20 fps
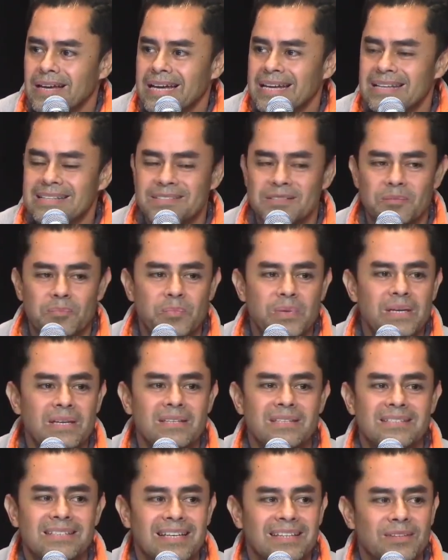And it's a
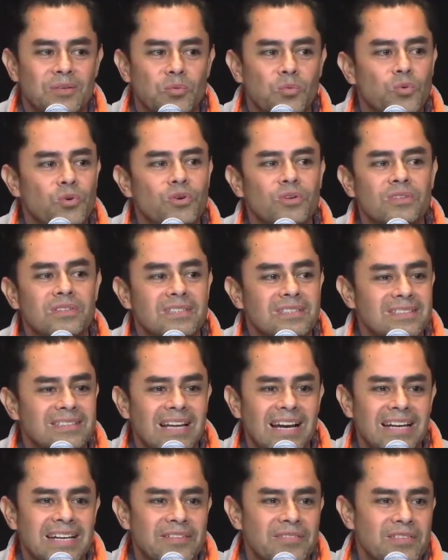peace that the world does
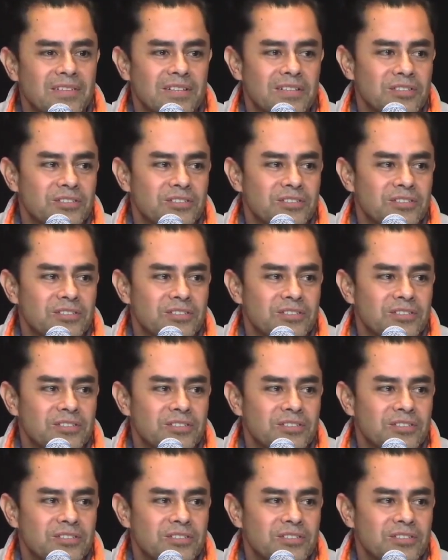not even